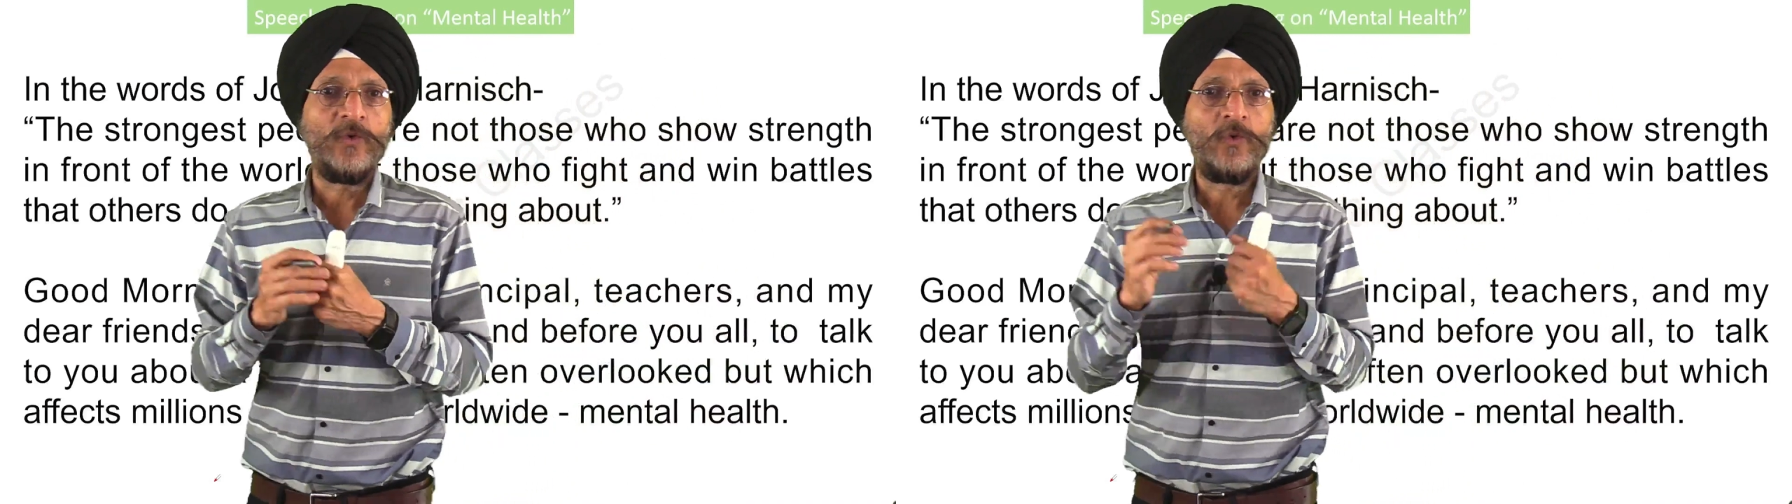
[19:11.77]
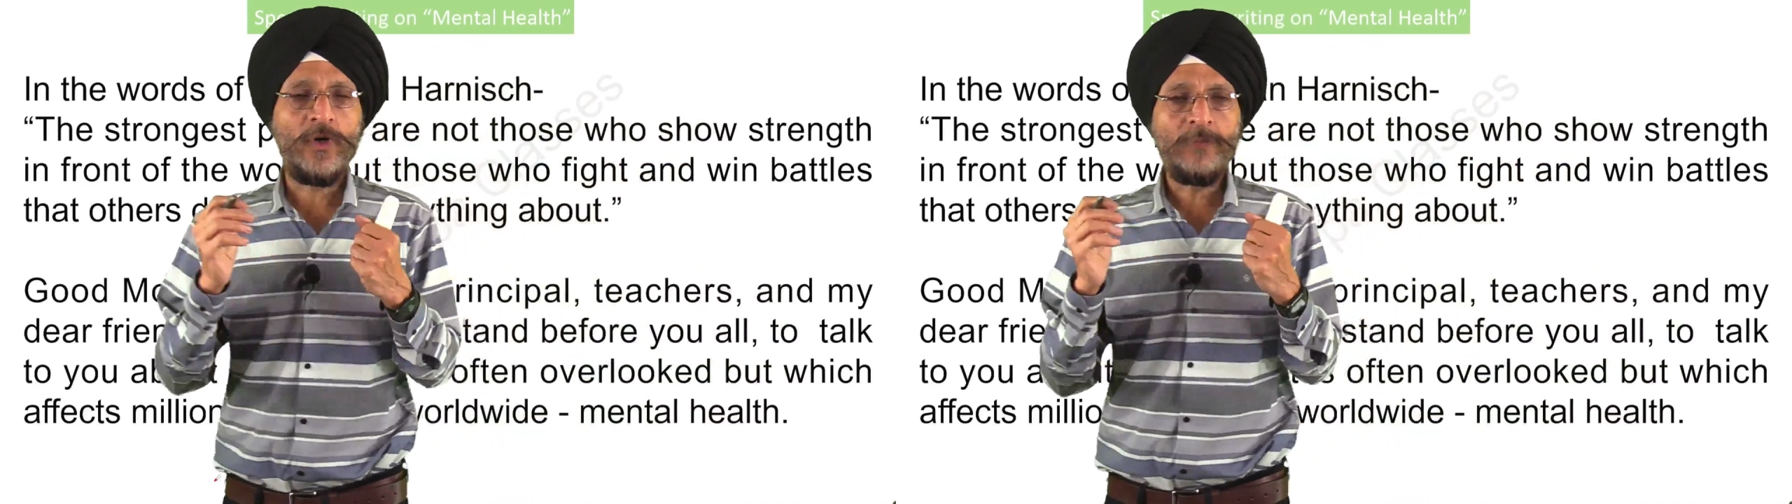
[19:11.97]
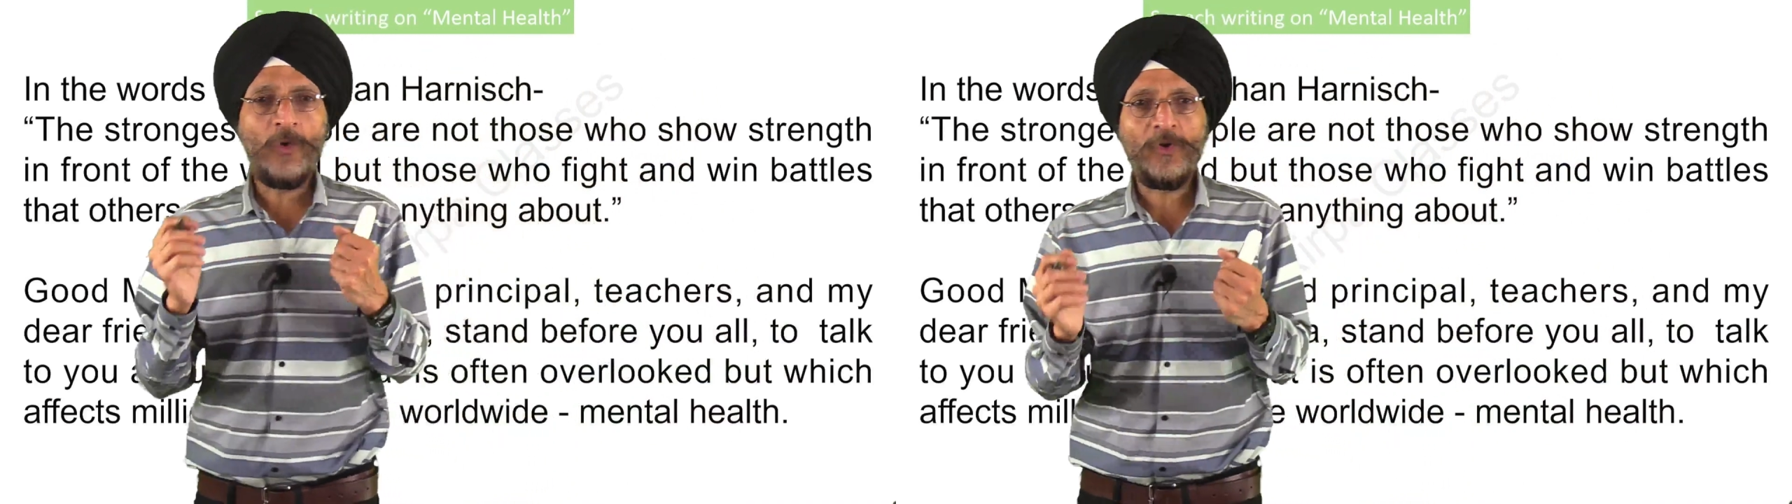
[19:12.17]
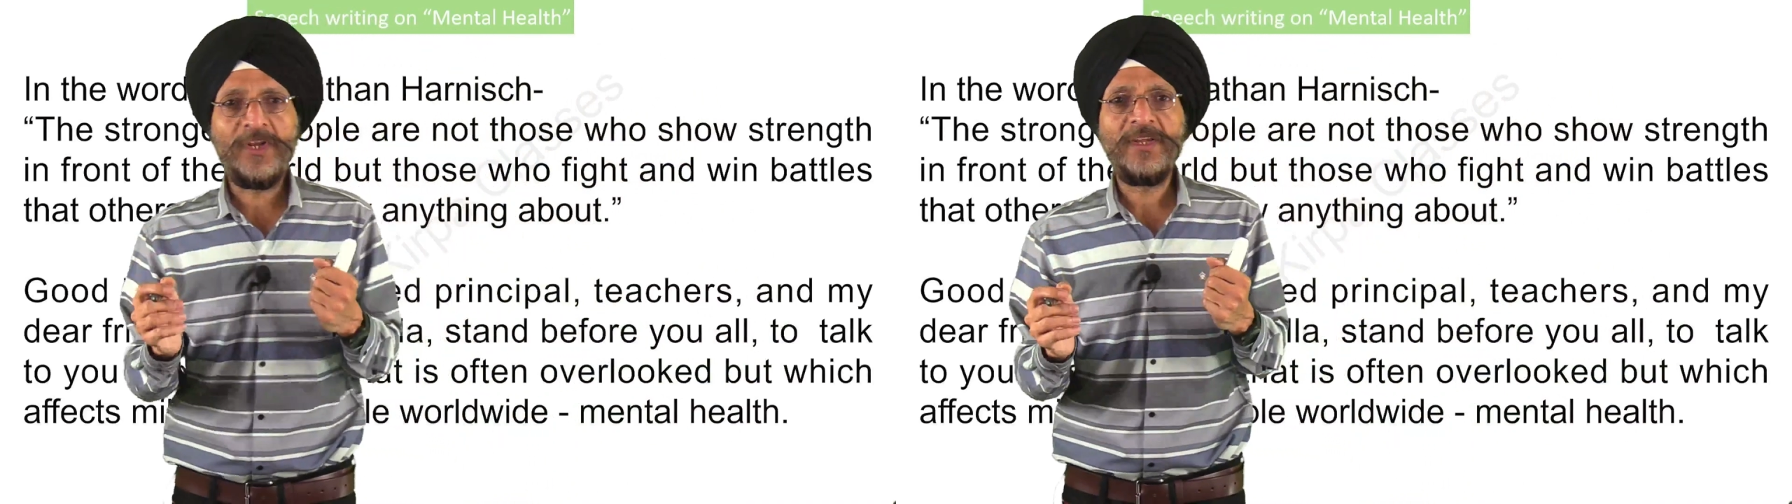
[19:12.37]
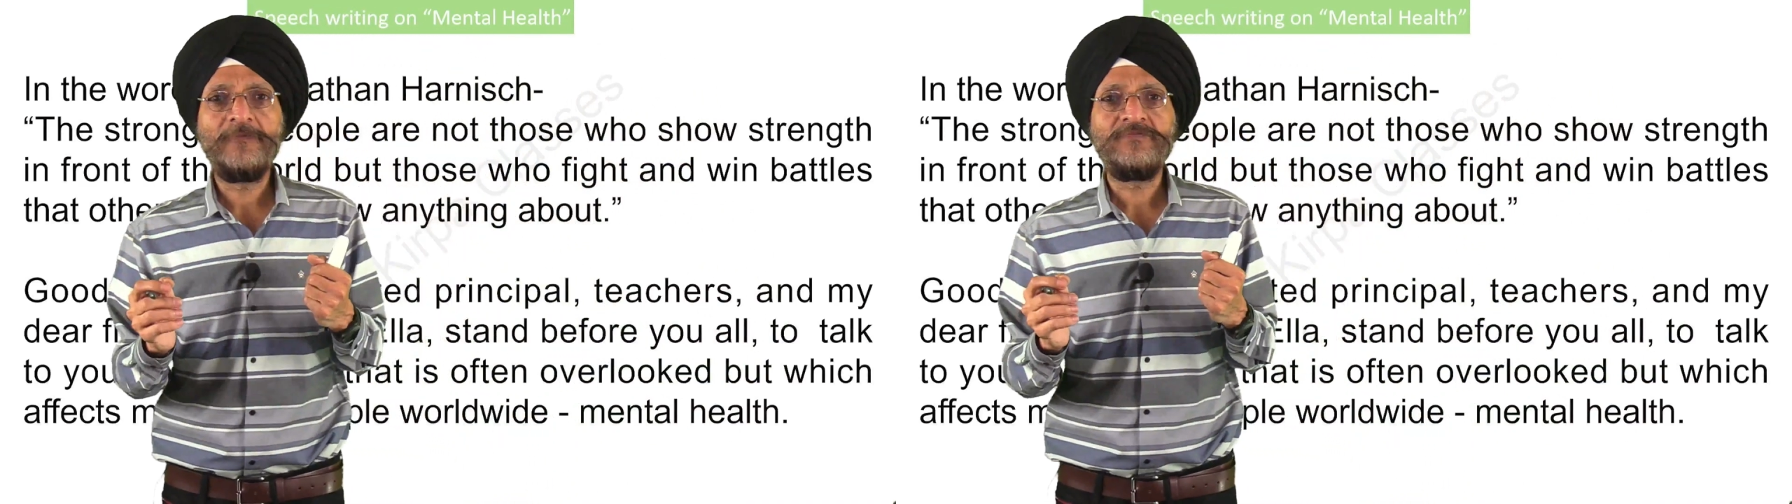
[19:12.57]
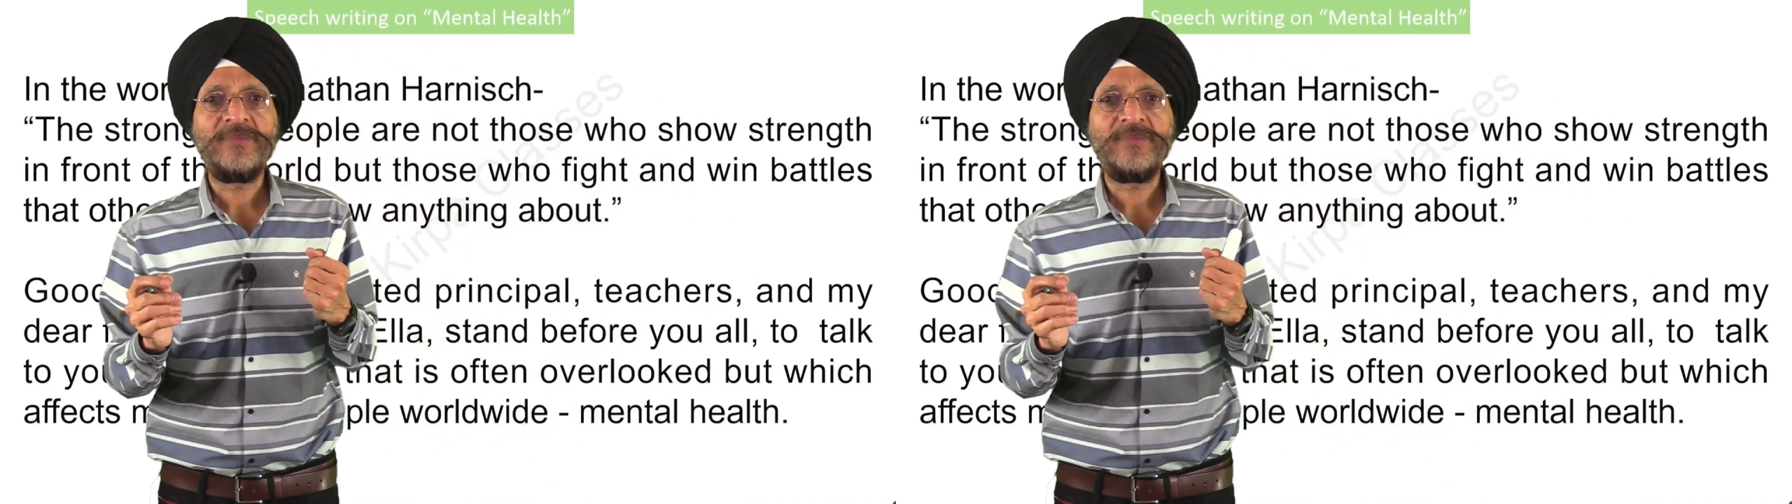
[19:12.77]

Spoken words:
Good morning,